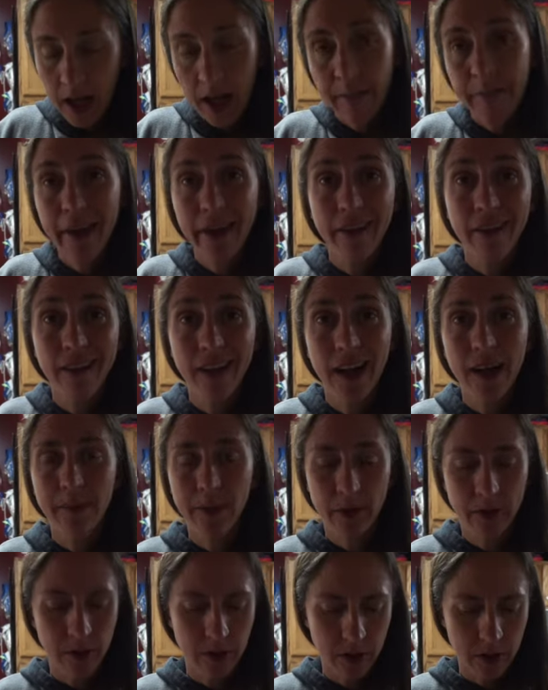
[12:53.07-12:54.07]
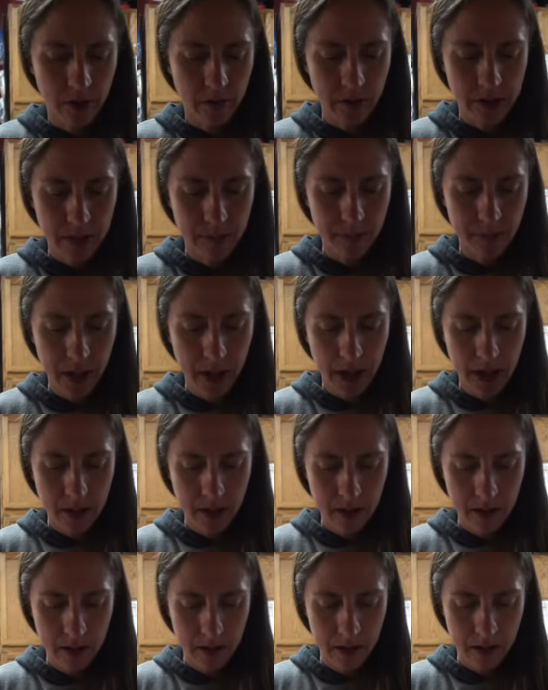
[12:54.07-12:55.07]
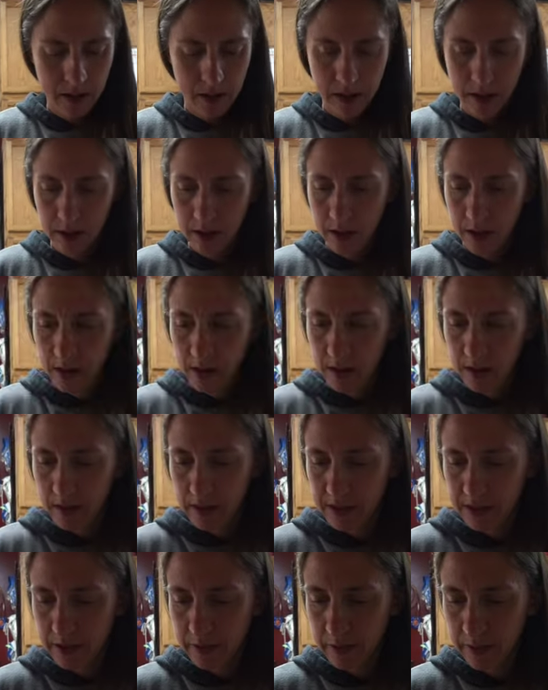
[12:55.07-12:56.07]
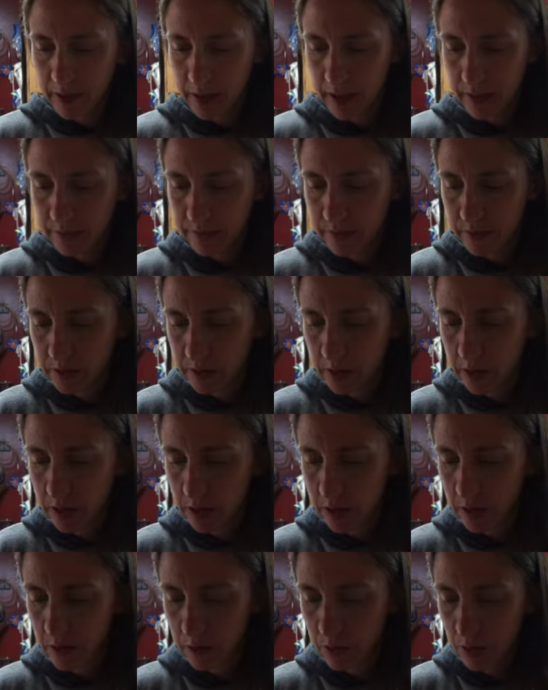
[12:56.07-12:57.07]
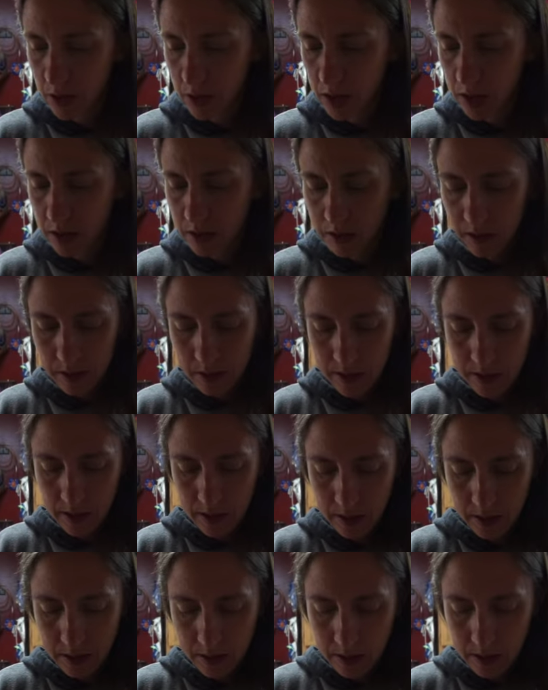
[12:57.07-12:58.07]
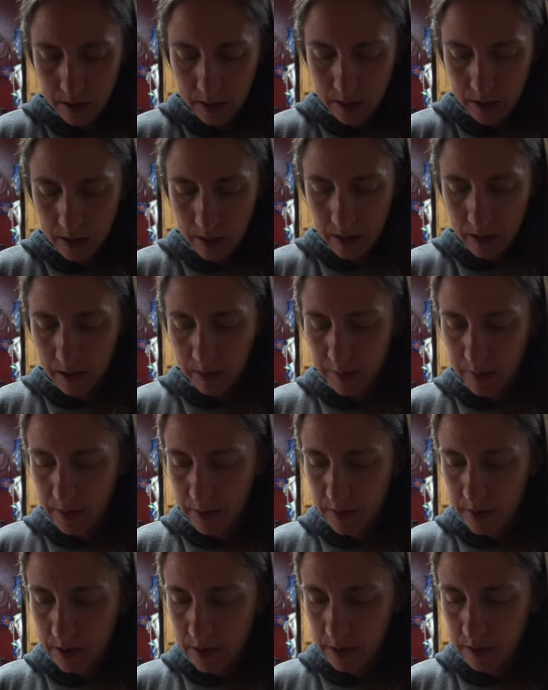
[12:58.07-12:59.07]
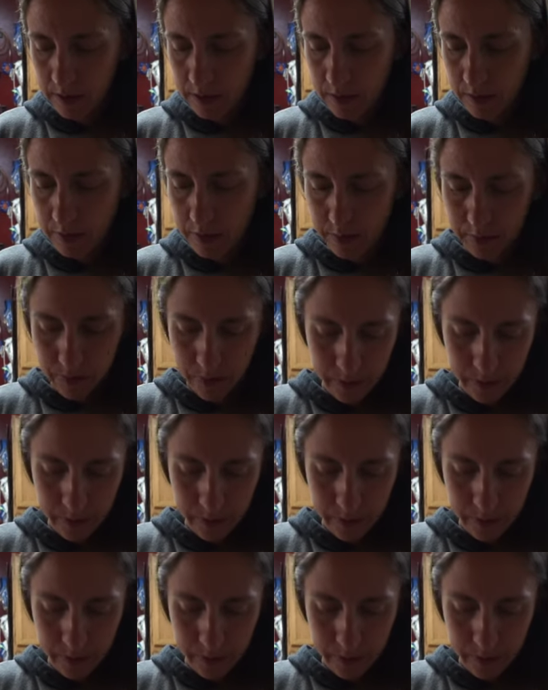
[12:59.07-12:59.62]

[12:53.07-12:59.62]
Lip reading: I'm not gonna lie, I'm a little nervous, but let's see what we got. So we're gonna go 1, maybe just a little bit.